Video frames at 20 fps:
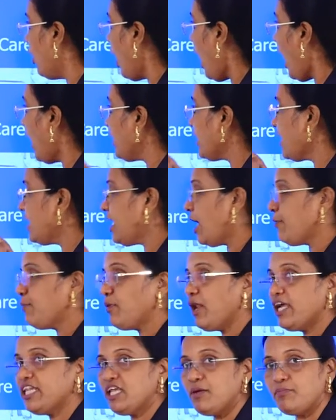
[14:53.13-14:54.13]
I can
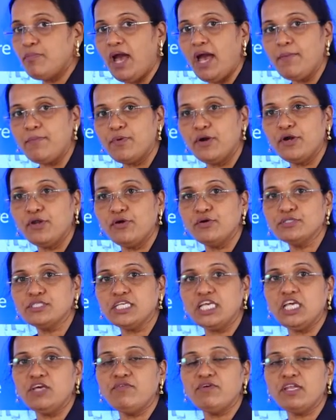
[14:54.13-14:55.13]
apply the MapReduce
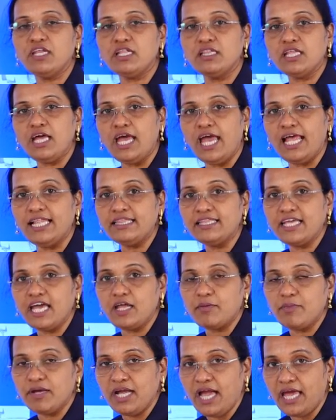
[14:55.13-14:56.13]
even in the
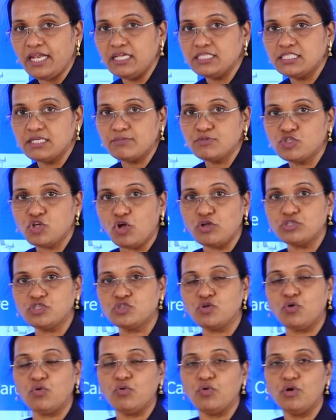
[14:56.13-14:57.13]
healthcare mechanisms
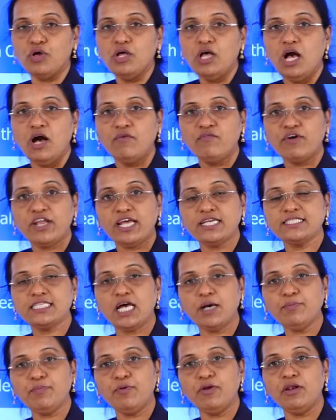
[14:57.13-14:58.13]
also. For
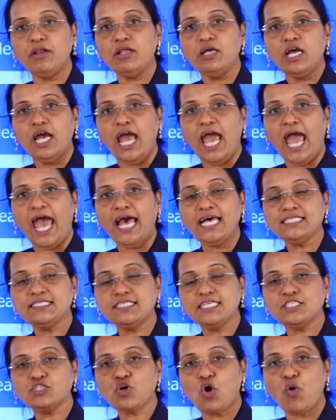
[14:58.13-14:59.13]
example, as
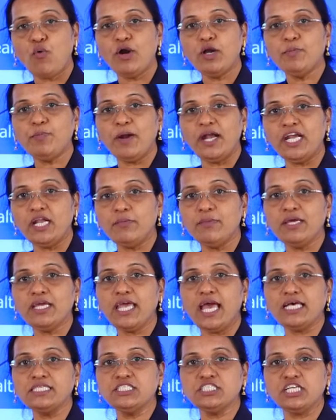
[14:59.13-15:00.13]
this COVID pandemic
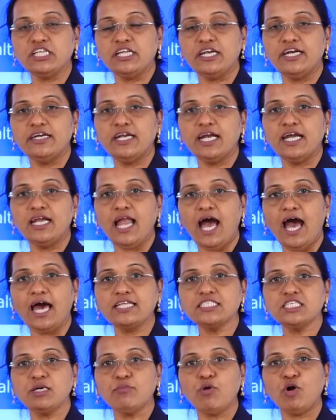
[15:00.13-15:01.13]
has generated
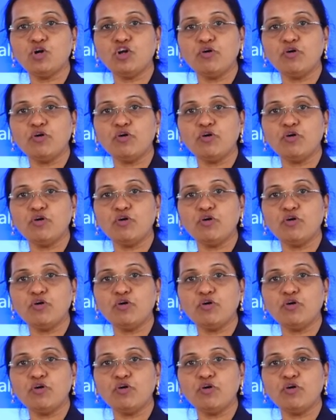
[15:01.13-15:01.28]
large amount